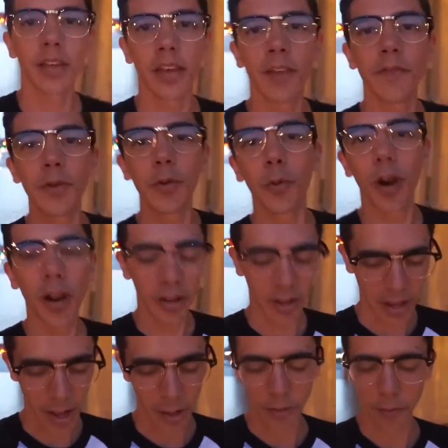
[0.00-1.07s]
If you walk
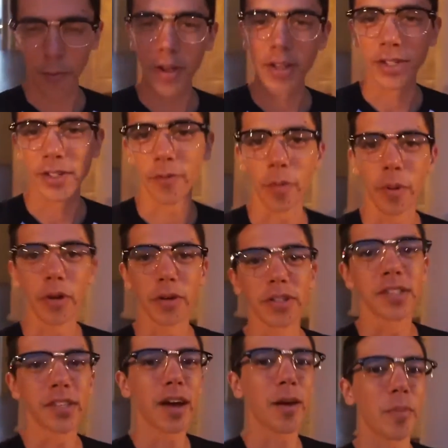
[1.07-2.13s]
out of range of a
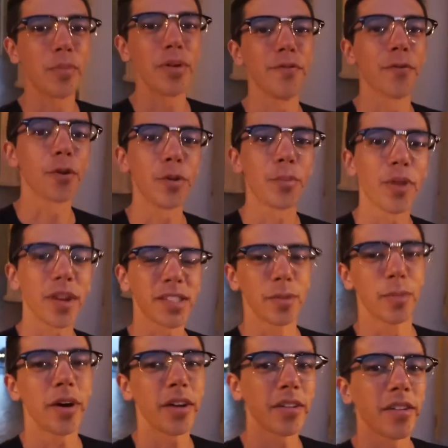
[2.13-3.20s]
Pokestop before you press the
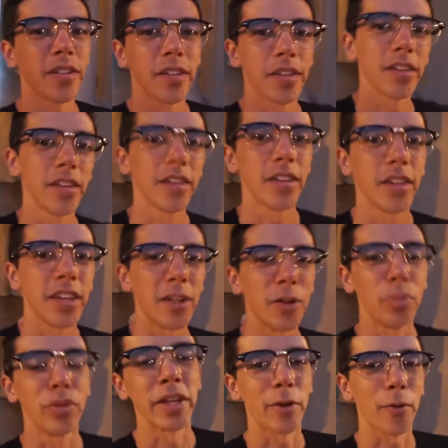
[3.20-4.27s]
button, it'll
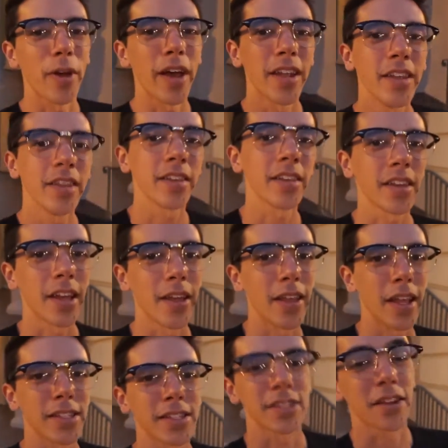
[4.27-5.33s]
blink red, and
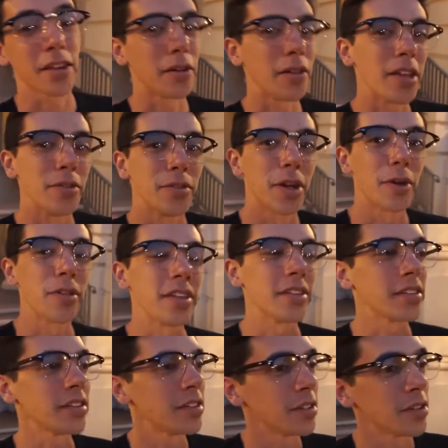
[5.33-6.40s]
that's gonna let you know that
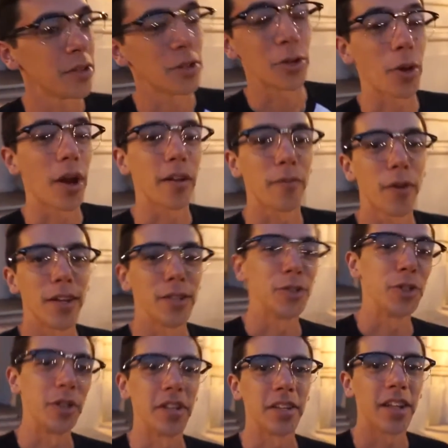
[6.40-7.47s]
you're out of
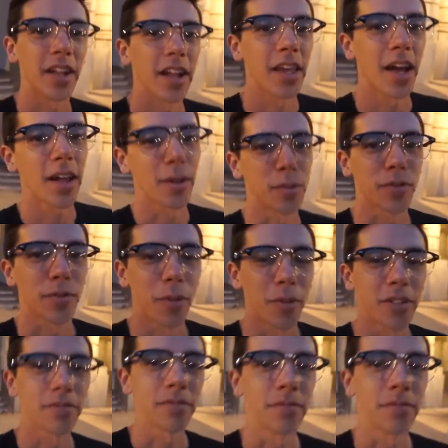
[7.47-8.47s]
range. You didn't get any items from it.